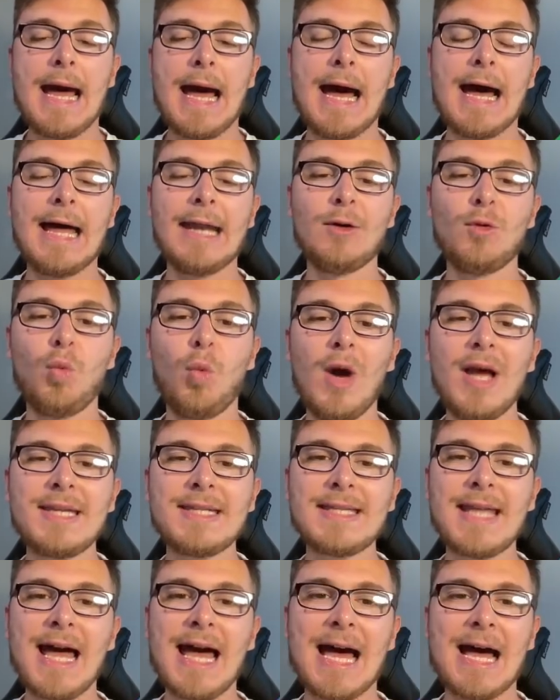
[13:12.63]
And
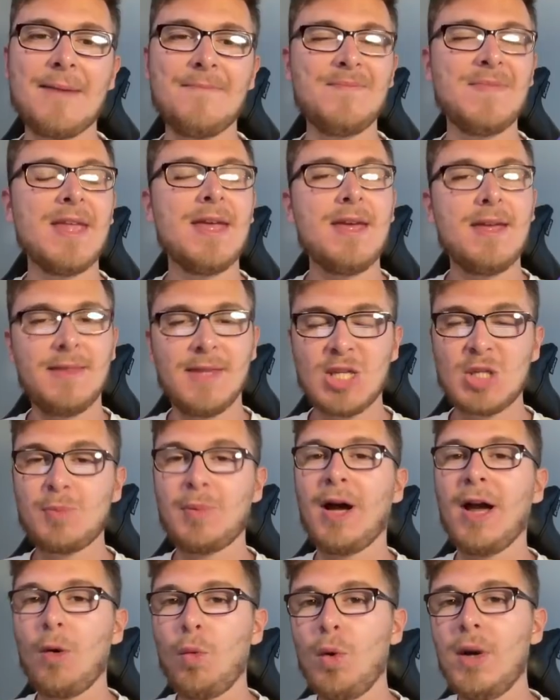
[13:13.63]
West Ham,
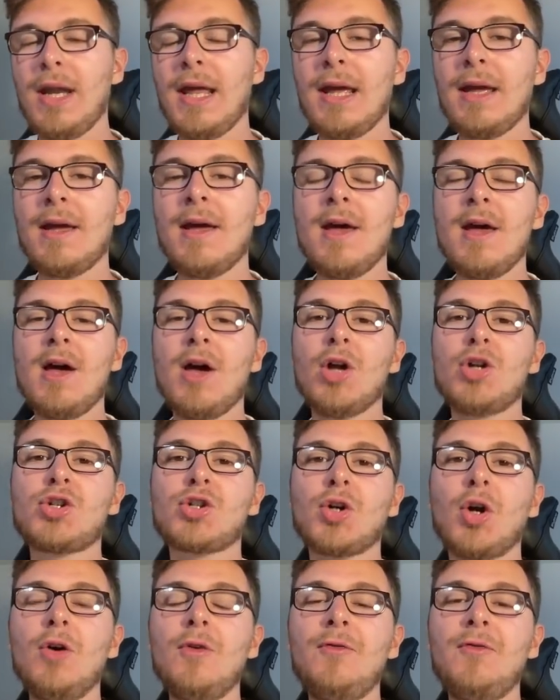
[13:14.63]
despite winning a
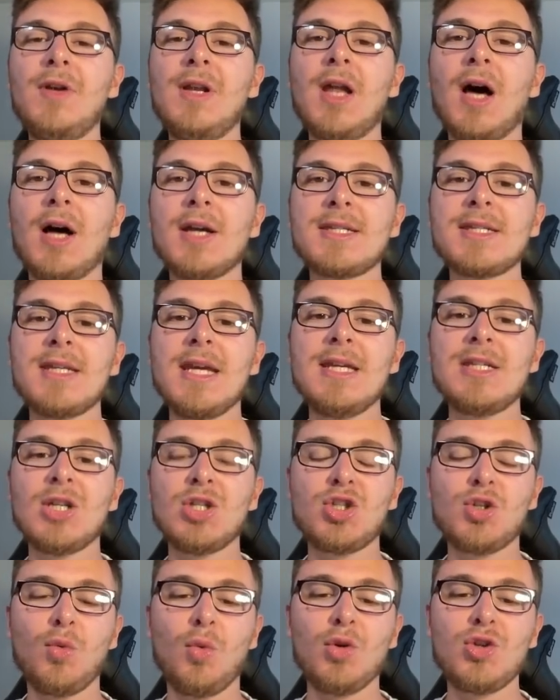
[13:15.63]
trophy last season
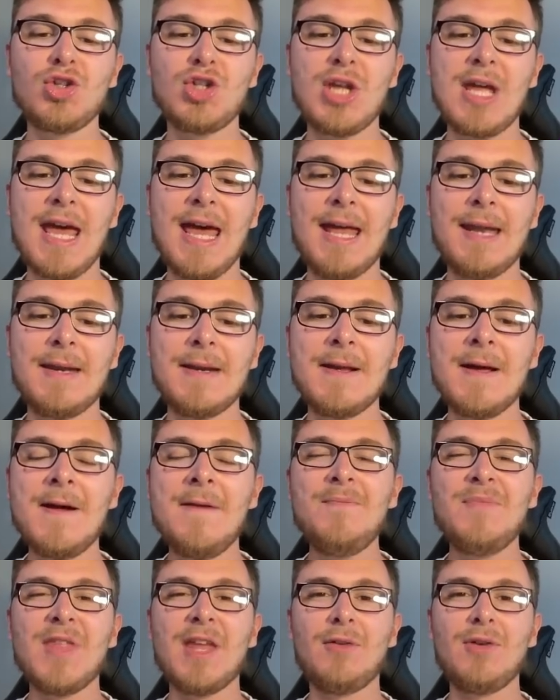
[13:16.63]
towards the end,
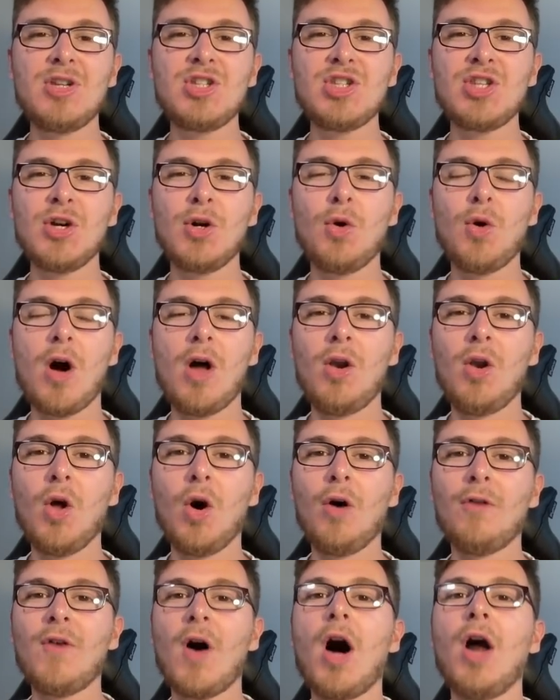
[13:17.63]
there is still a
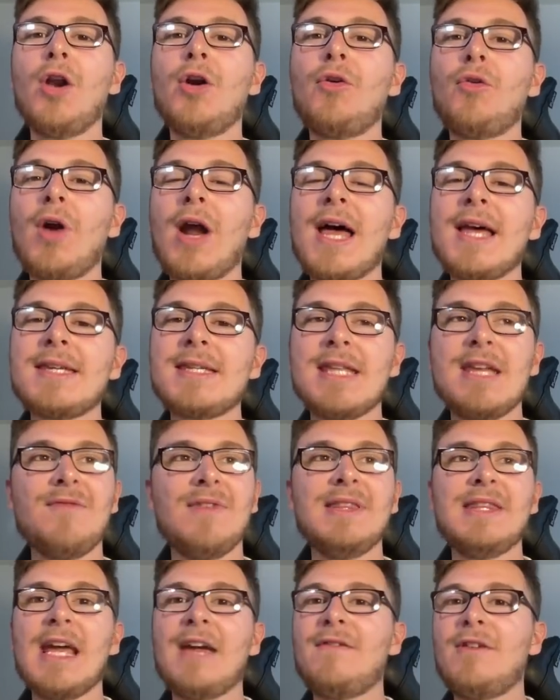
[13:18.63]
lot of unrest.
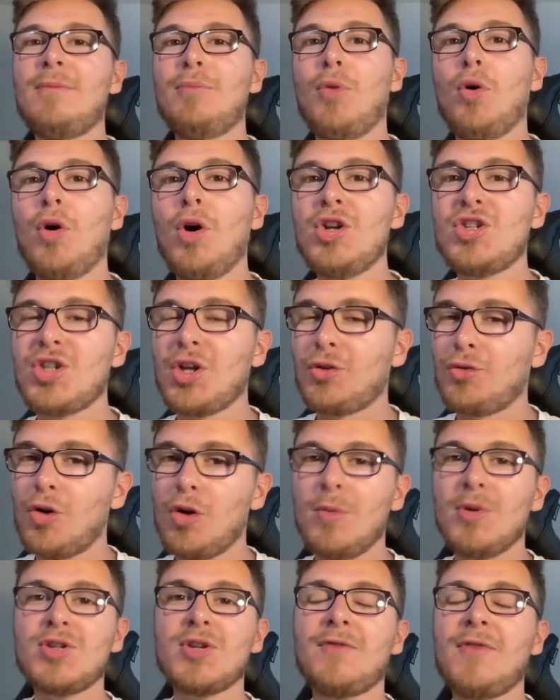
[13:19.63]
Even David Moyes, there are
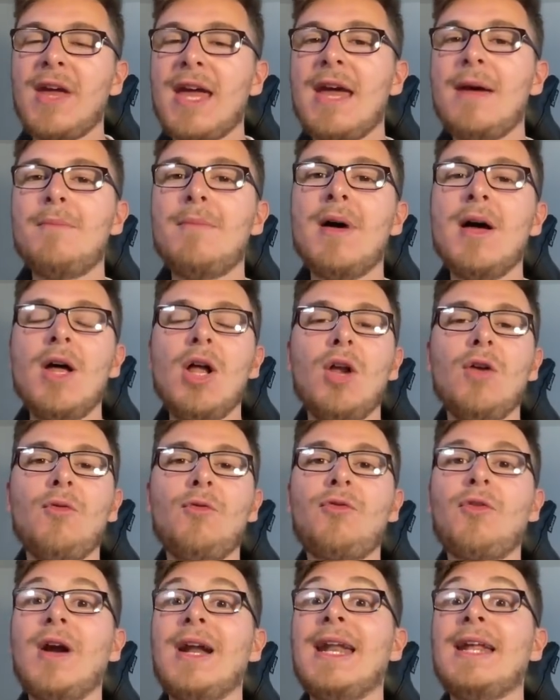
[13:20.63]
rumours of him
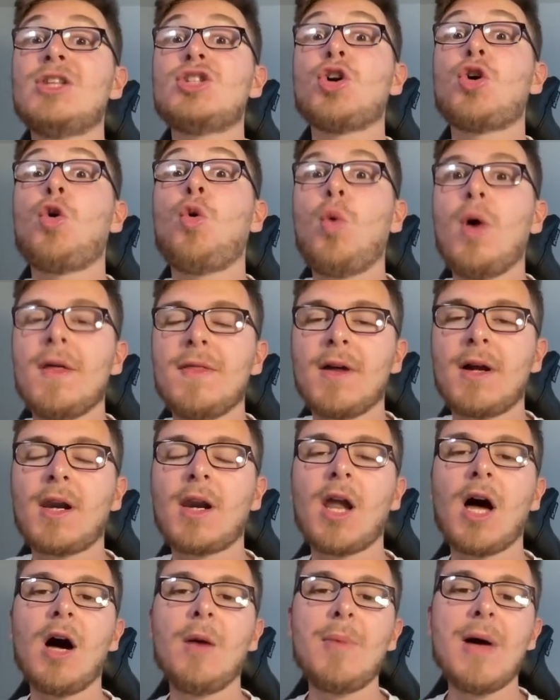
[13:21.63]
threatening to quit the
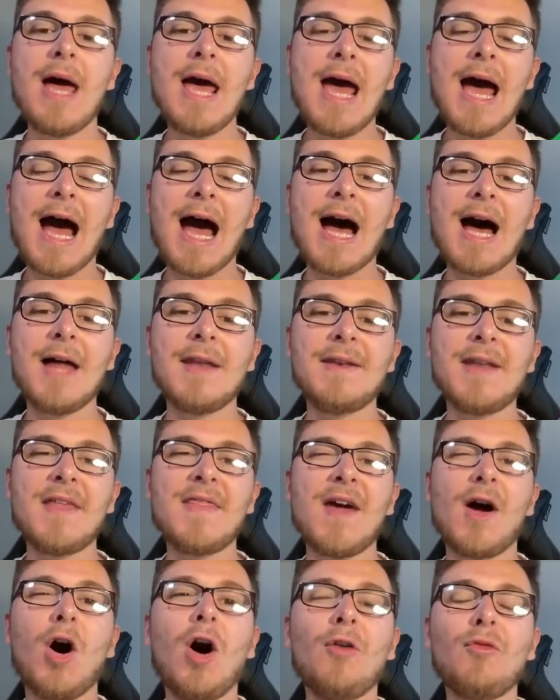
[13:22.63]
club, and
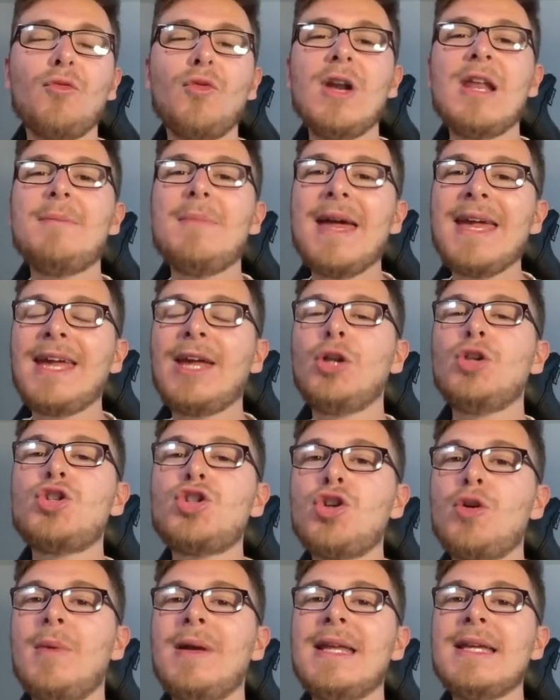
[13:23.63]
they aren't really making
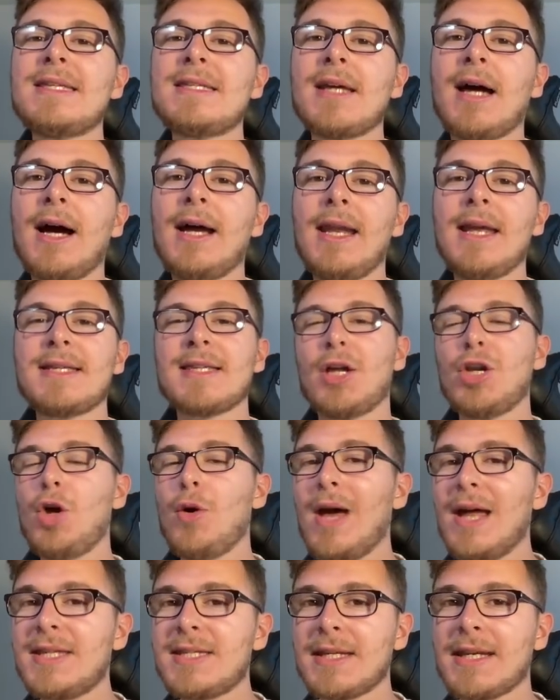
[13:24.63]
too many signings. I know
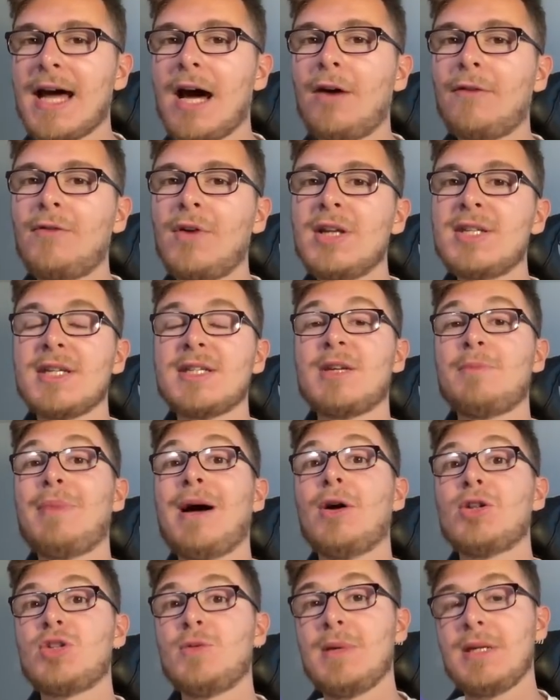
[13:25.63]
Edson Alvarez is
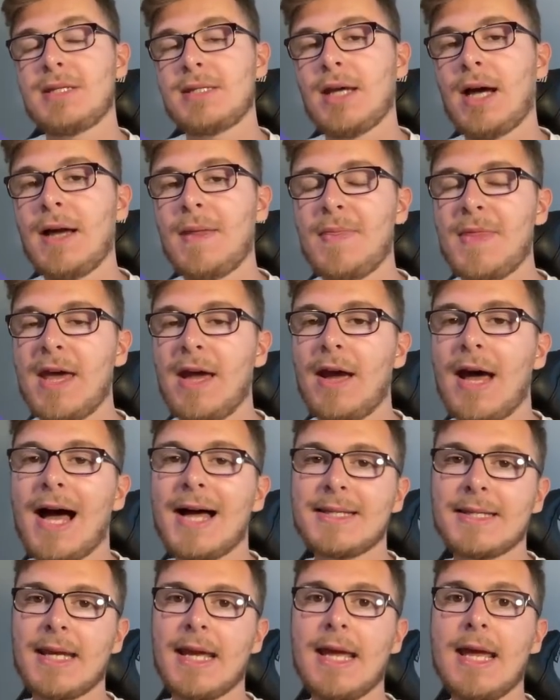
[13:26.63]
about to be signed there
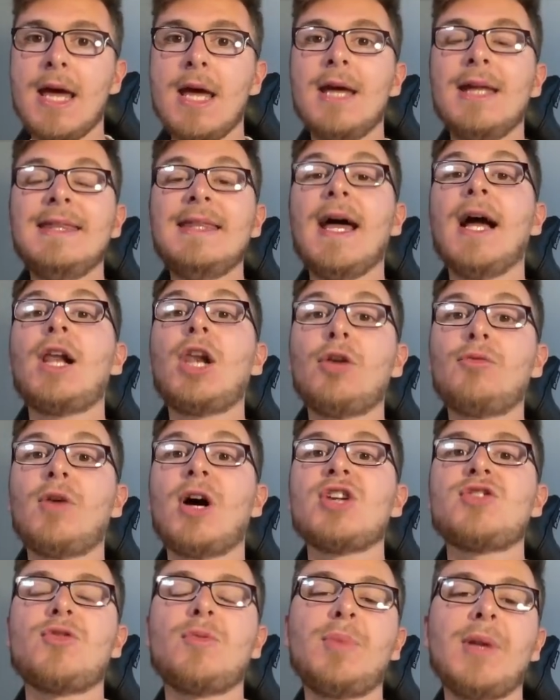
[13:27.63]
as a Declan
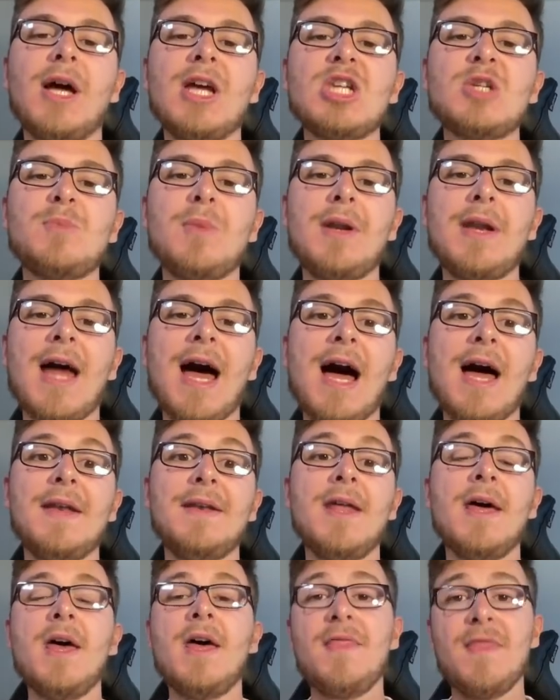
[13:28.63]
Rice replacement,
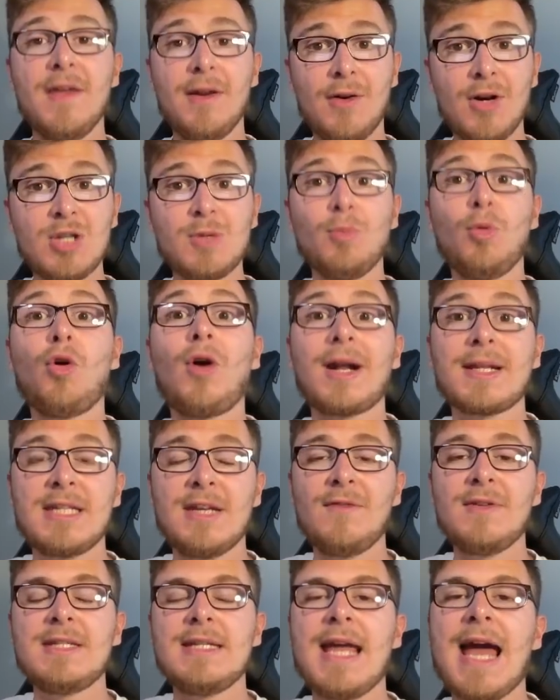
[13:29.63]
and there is more
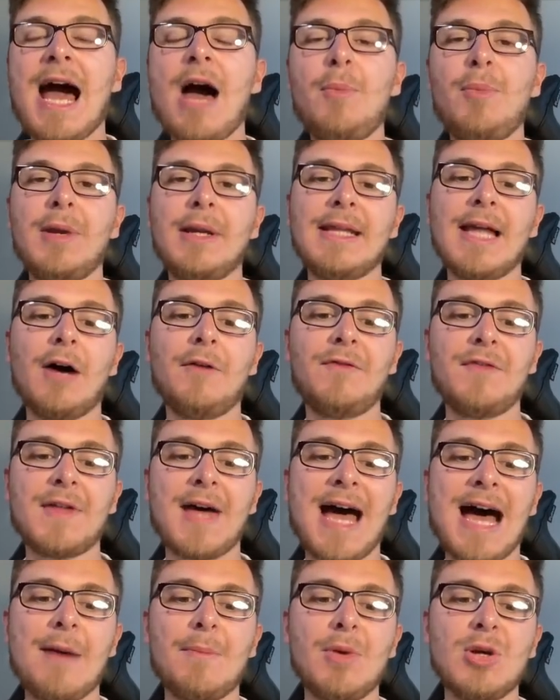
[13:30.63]
activity happening now for the
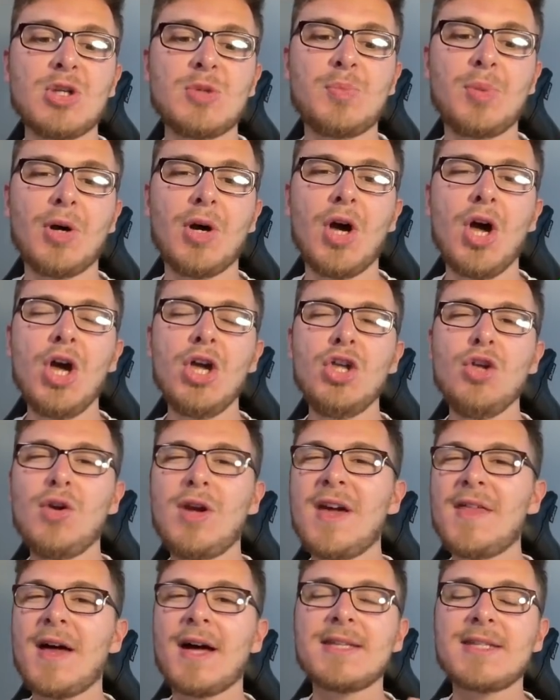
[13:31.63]
Hammers, but you
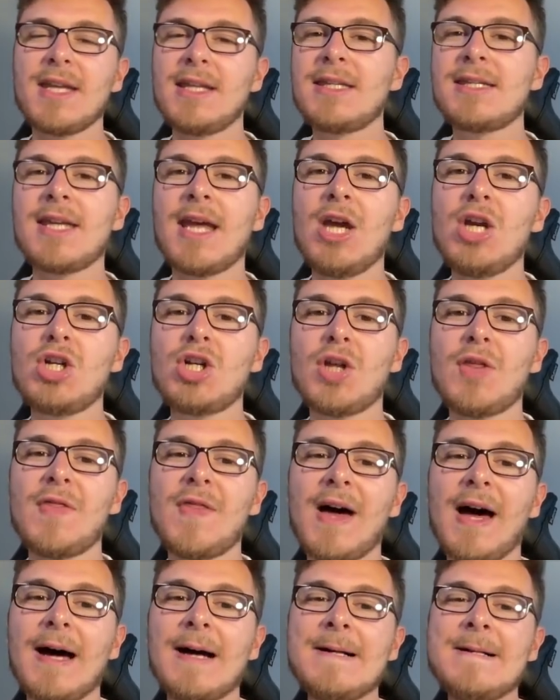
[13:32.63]
get that sensation
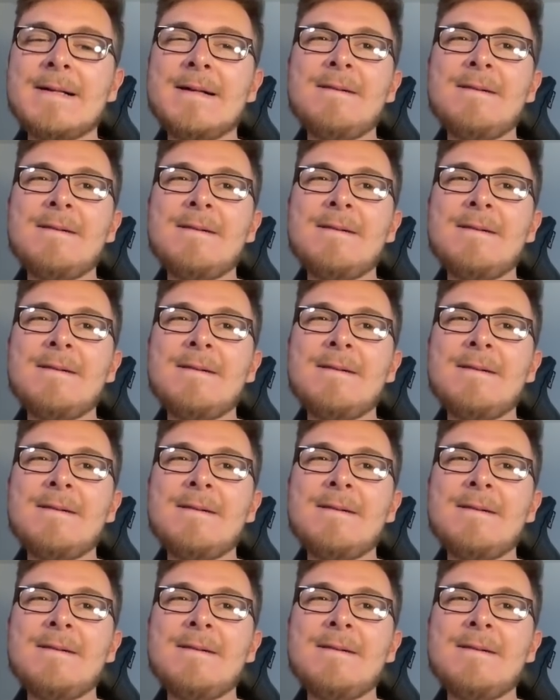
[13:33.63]
that